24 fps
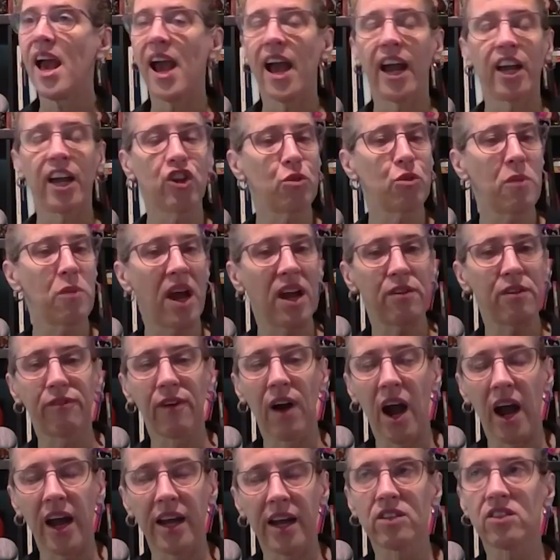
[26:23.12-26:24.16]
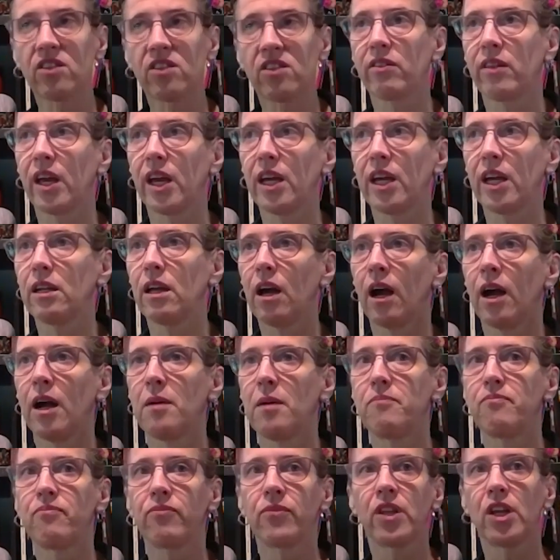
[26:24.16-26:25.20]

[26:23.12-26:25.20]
And you may find that um,